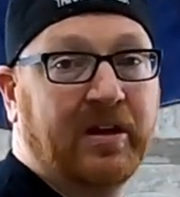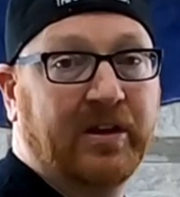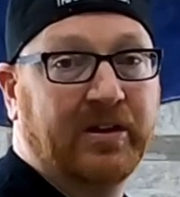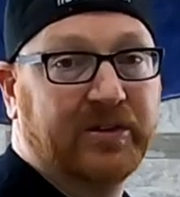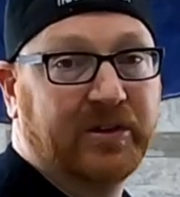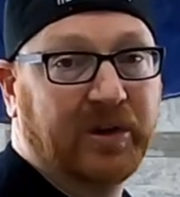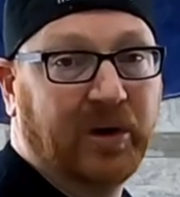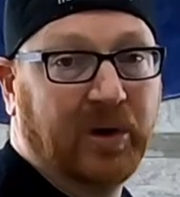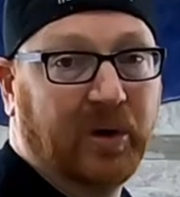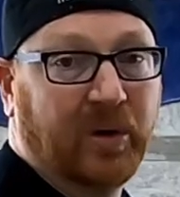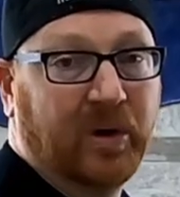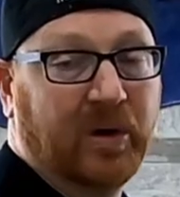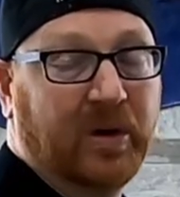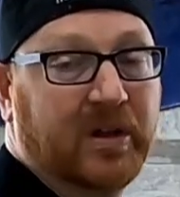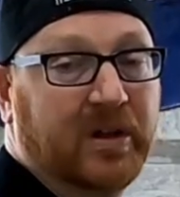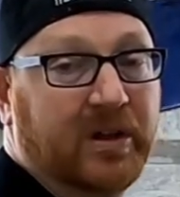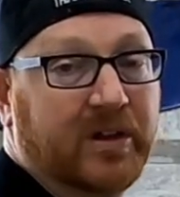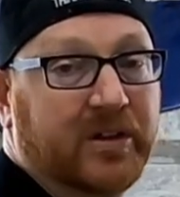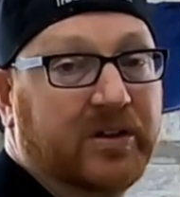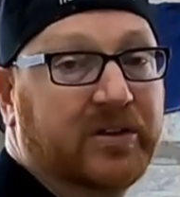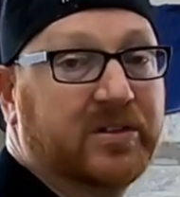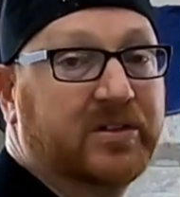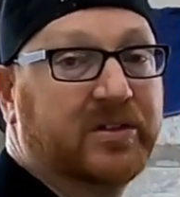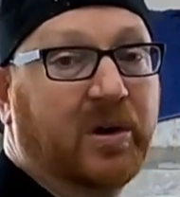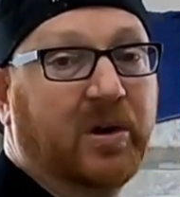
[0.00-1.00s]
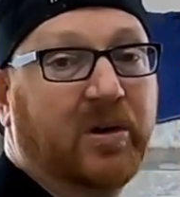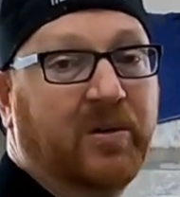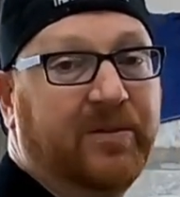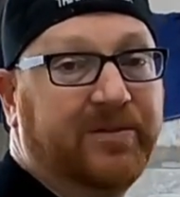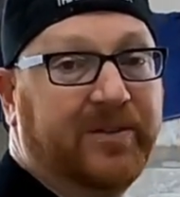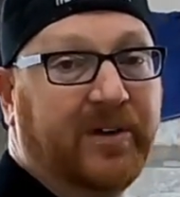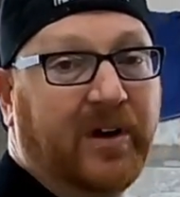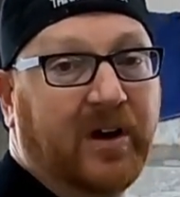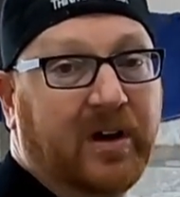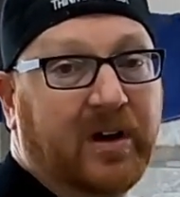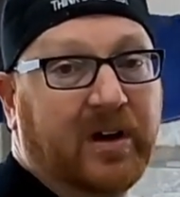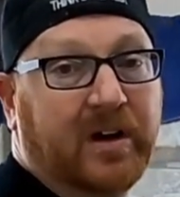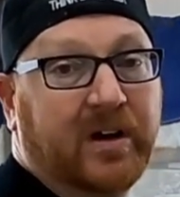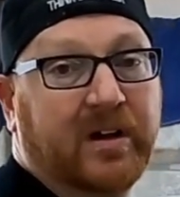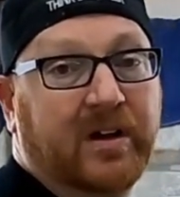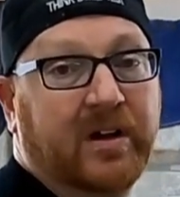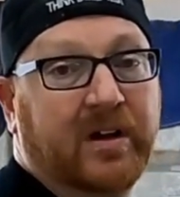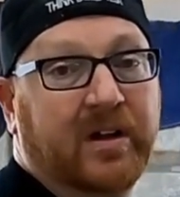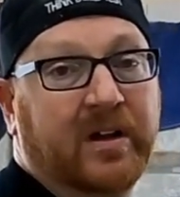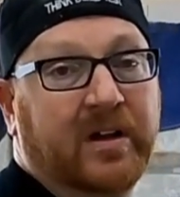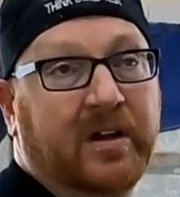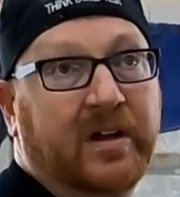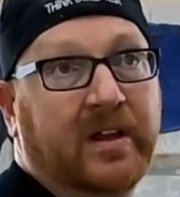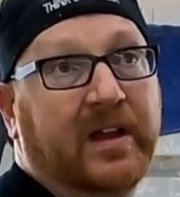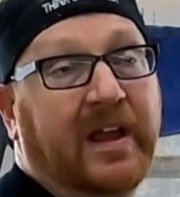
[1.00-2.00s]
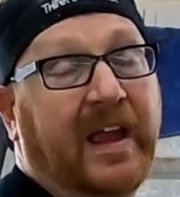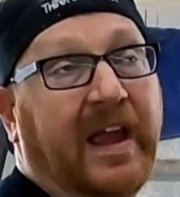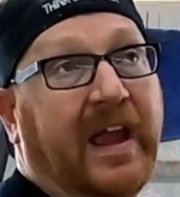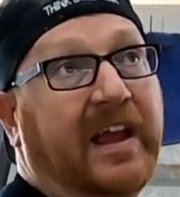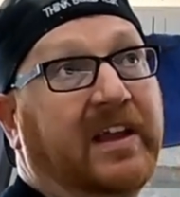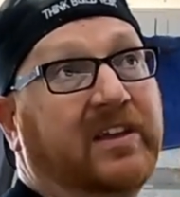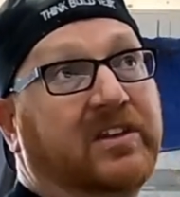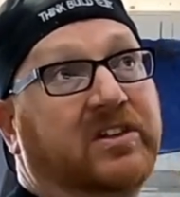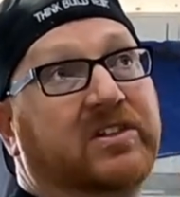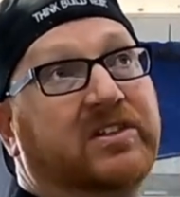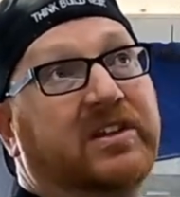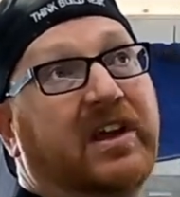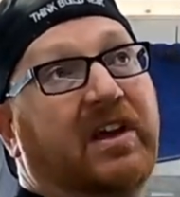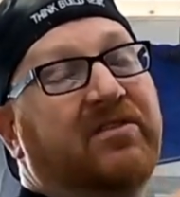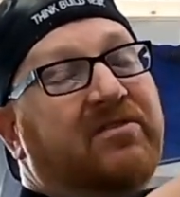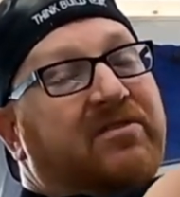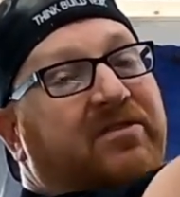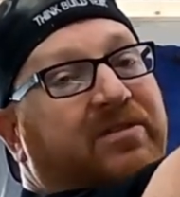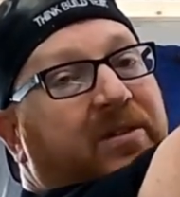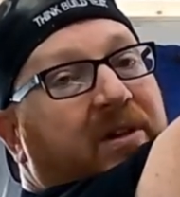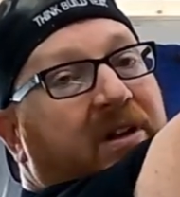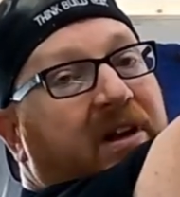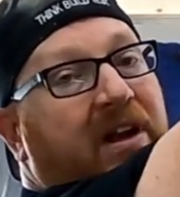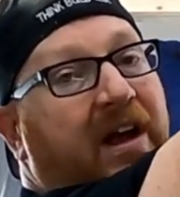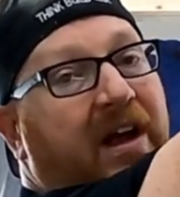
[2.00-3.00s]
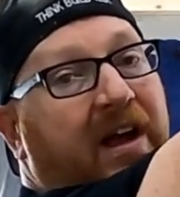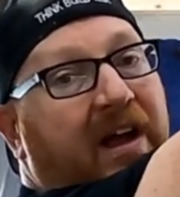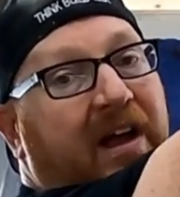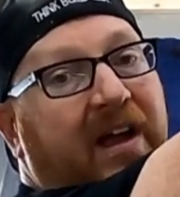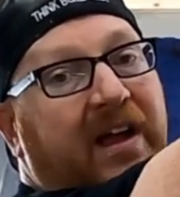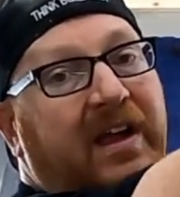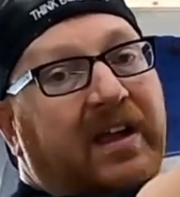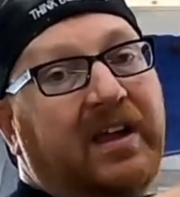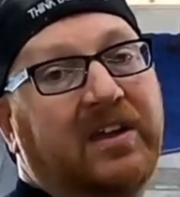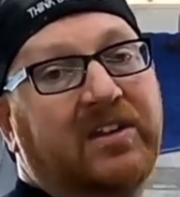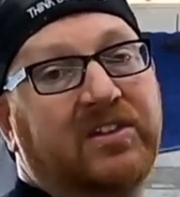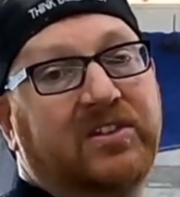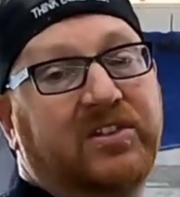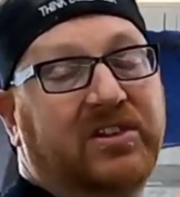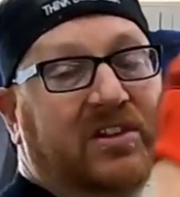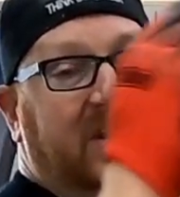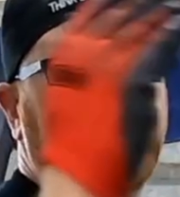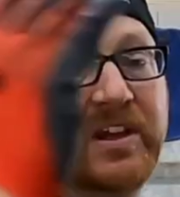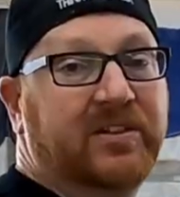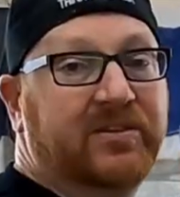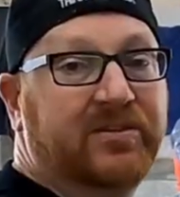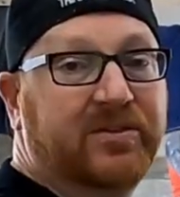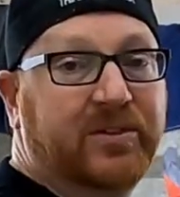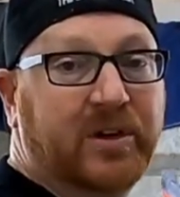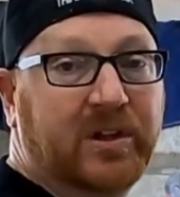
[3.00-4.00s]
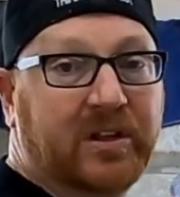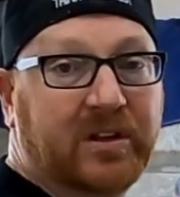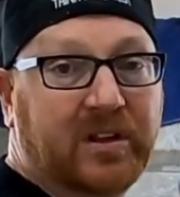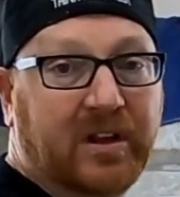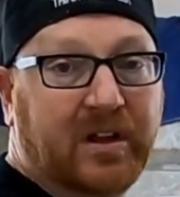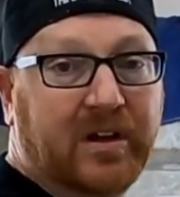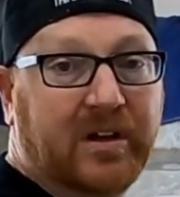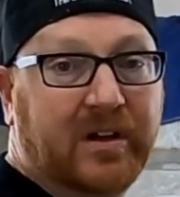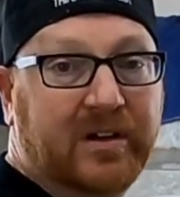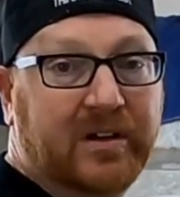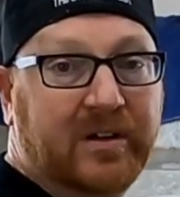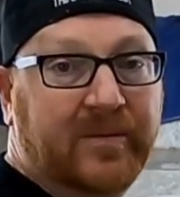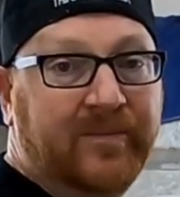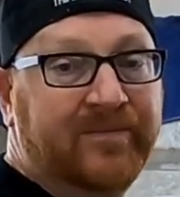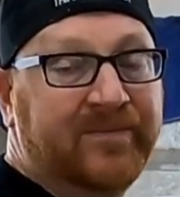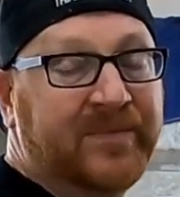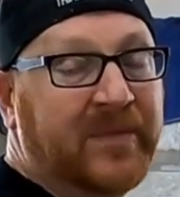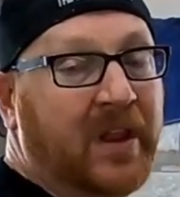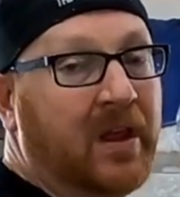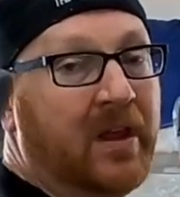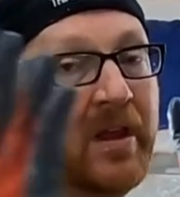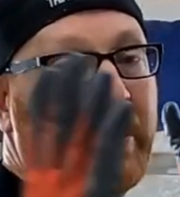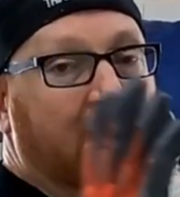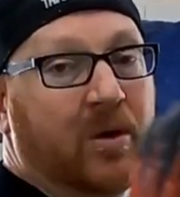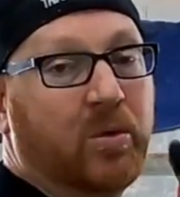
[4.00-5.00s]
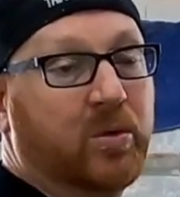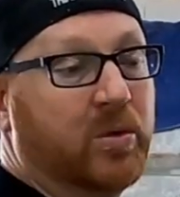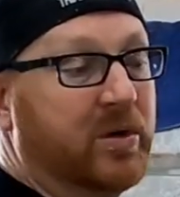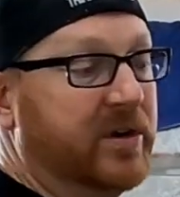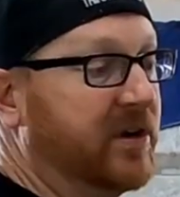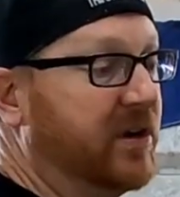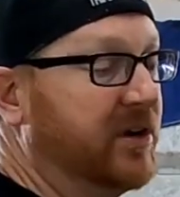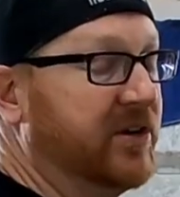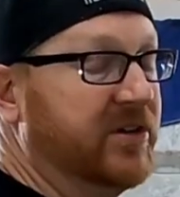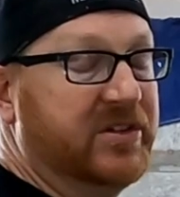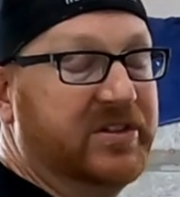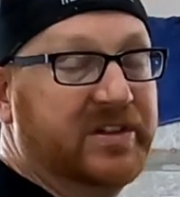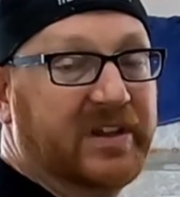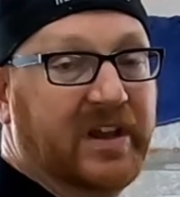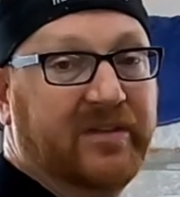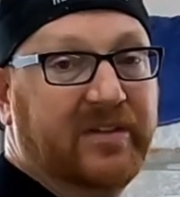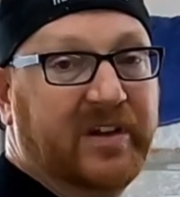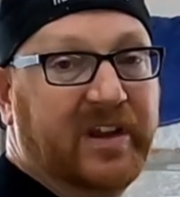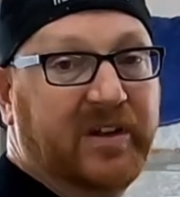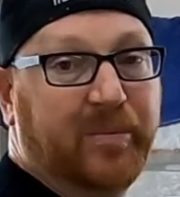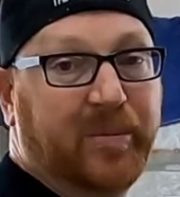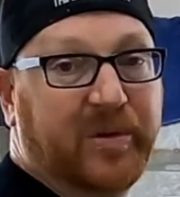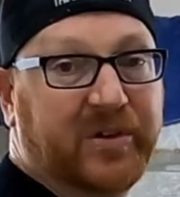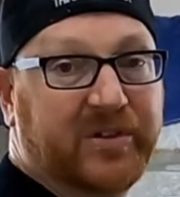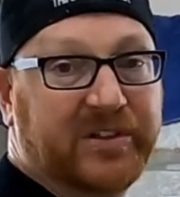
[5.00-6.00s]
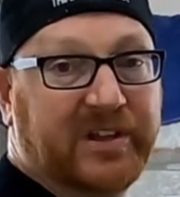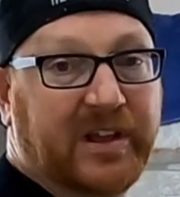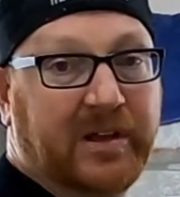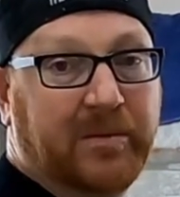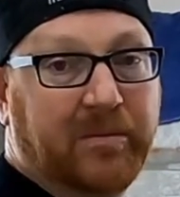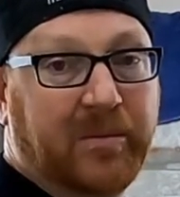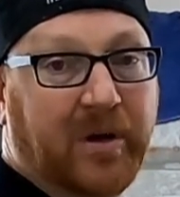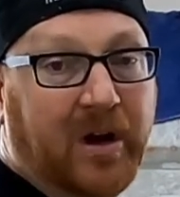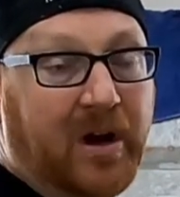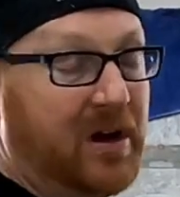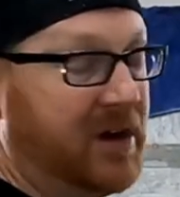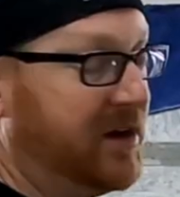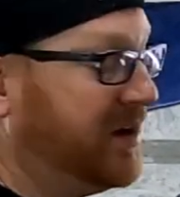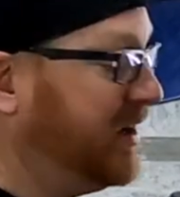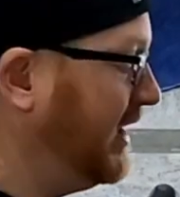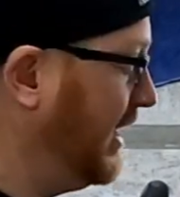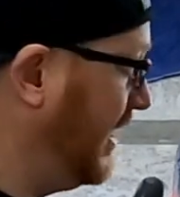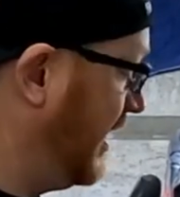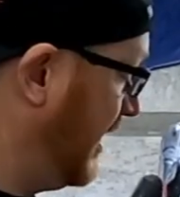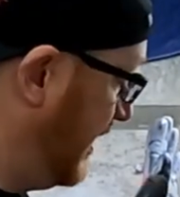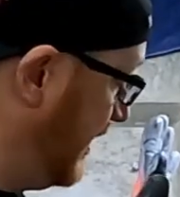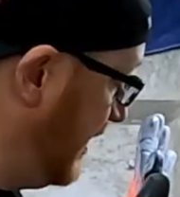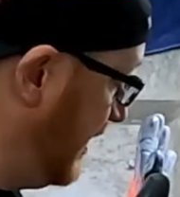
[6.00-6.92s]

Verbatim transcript: So, so far at seven foot high, 10 foot long, we're at our 70% mark